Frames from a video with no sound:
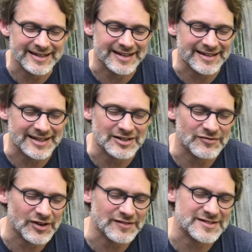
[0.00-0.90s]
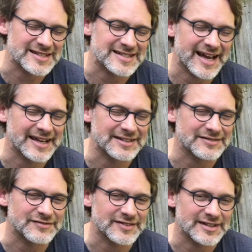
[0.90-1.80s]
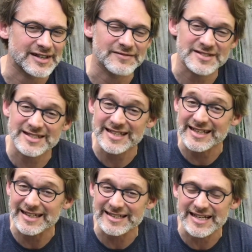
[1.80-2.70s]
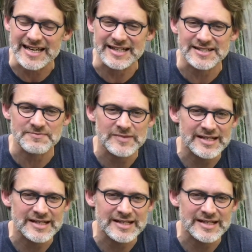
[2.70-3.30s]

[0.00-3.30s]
uh, that involves these kind of, uh, of, scenic needs.